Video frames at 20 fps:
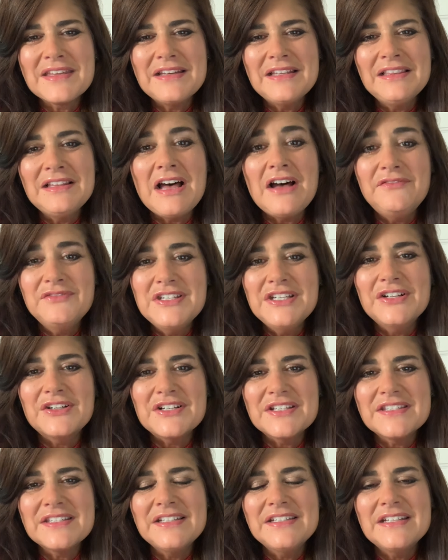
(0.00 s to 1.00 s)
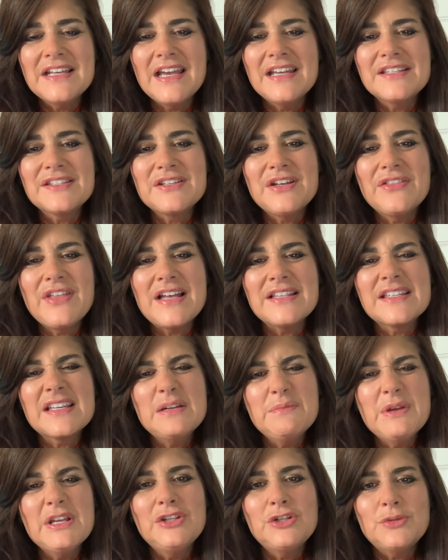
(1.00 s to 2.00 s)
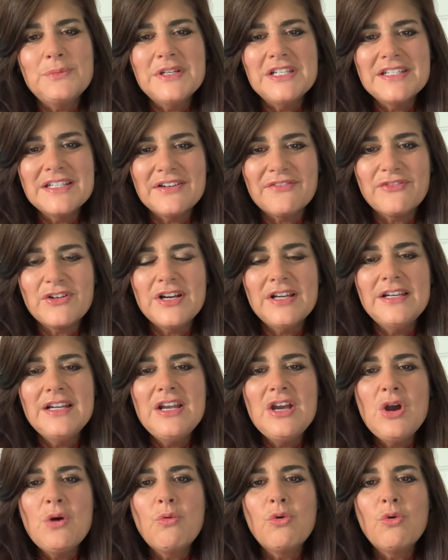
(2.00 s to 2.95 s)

loved here at Sunday. So that's going to be a little bit different.